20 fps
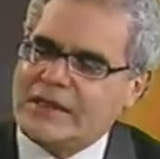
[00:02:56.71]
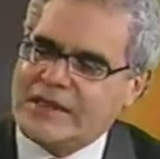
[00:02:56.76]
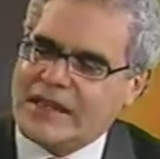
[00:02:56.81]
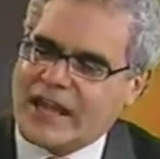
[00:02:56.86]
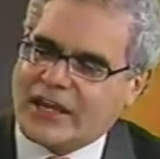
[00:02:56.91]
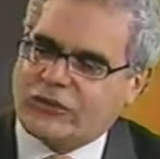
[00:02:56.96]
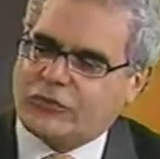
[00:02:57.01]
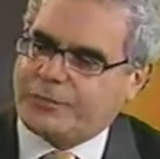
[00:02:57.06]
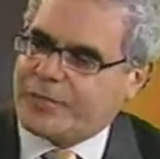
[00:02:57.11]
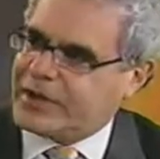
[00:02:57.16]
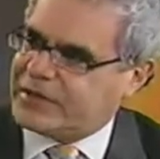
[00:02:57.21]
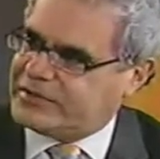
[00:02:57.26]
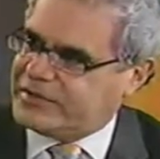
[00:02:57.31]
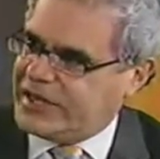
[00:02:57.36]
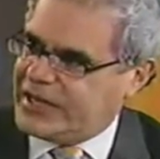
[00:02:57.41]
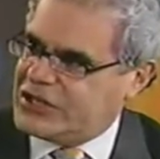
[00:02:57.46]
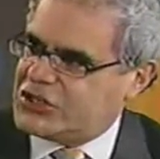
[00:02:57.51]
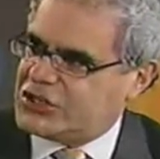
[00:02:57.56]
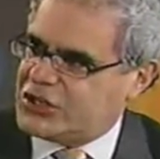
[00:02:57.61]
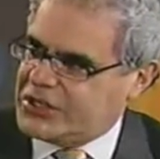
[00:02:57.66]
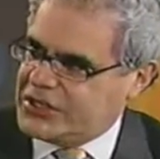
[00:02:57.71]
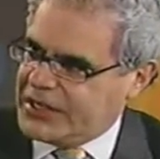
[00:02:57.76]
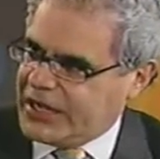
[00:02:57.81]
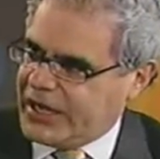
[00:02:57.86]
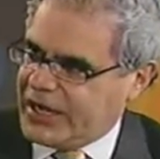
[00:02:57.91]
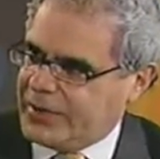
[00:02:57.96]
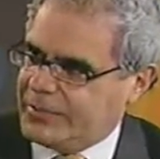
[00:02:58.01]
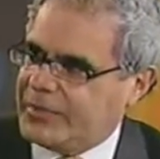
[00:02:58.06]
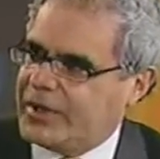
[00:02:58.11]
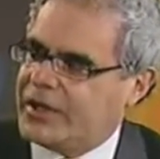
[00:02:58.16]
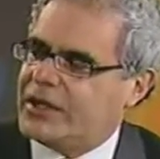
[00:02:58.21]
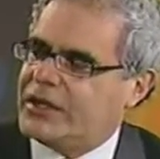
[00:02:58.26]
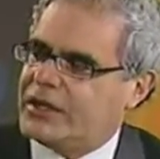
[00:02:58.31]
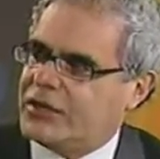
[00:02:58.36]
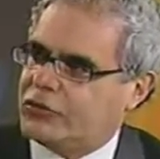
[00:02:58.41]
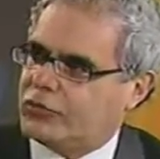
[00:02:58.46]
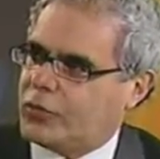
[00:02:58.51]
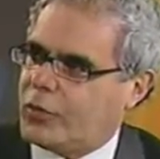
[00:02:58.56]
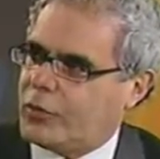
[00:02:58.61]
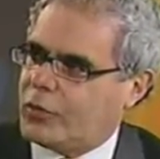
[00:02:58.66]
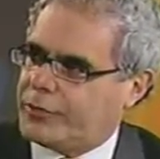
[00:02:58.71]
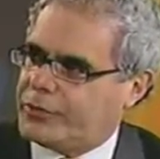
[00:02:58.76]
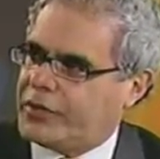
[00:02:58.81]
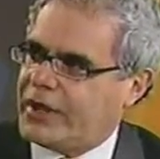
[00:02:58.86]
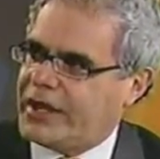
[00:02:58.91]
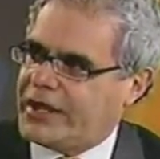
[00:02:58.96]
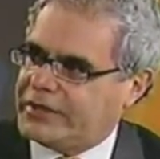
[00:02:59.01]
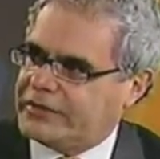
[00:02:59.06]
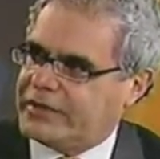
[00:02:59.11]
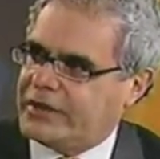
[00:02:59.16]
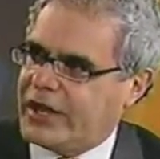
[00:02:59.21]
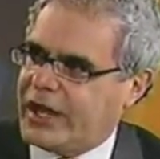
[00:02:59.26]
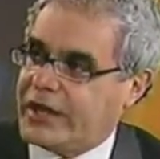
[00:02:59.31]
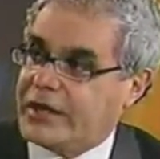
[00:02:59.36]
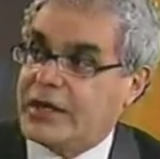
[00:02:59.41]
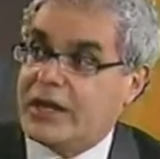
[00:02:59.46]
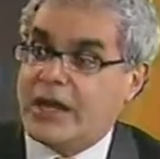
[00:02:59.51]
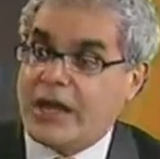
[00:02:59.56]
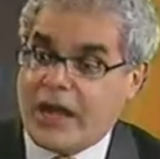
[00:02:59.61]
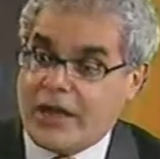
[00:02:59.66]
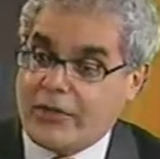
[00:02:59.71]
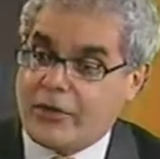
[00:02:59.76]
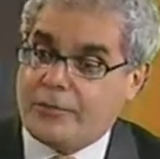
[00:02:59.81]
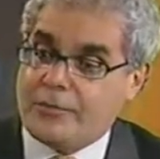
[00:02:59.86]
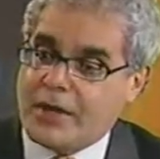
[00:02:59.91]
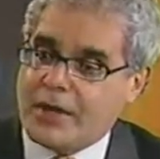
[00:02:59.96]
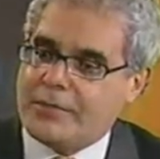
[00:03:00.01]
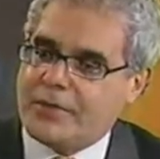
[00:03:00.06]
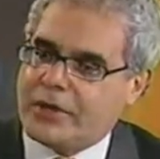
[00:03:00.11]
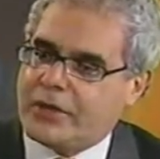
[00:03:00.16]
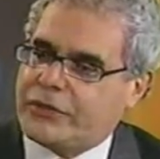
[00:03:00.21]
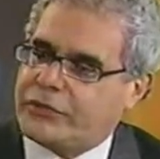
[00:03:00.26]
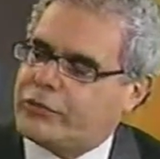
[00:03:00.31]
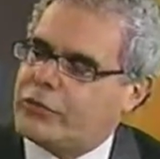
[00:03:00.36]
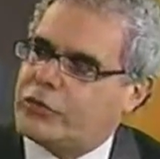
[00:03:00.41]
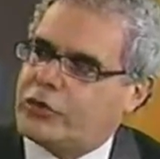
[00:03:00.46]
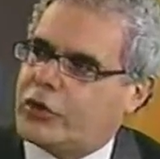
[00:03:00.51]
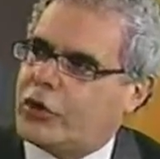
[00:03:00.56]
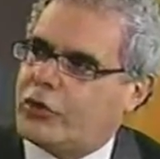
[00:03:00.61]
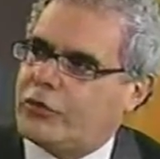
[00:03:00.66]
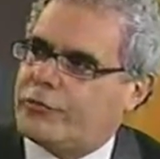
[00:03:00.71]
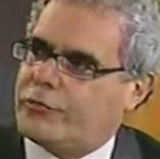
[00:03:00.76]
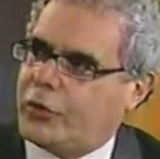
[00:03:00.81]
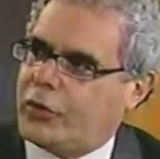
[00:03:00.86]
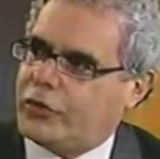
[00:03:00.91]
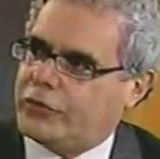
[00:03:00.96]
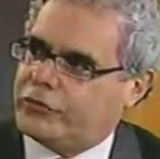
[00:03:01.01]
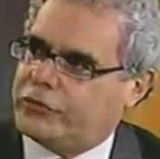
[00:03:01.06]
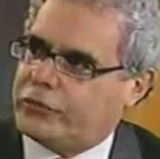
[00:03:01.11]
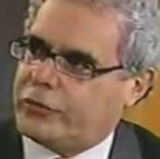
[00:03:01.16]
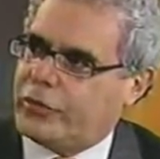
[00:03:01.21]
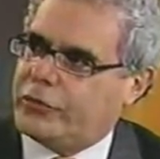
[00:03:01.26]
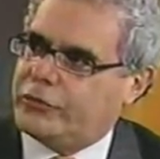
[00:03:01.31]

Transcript: The expectation game is what we're playing tonight. And there may be a few curveballs